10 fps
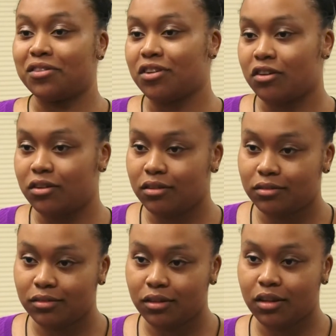it started.
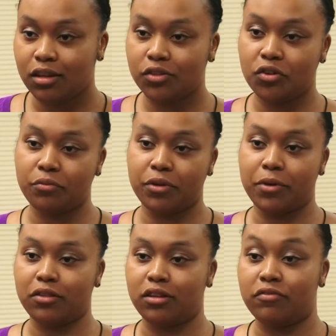He told me
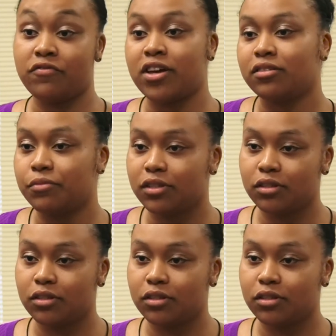about the investments.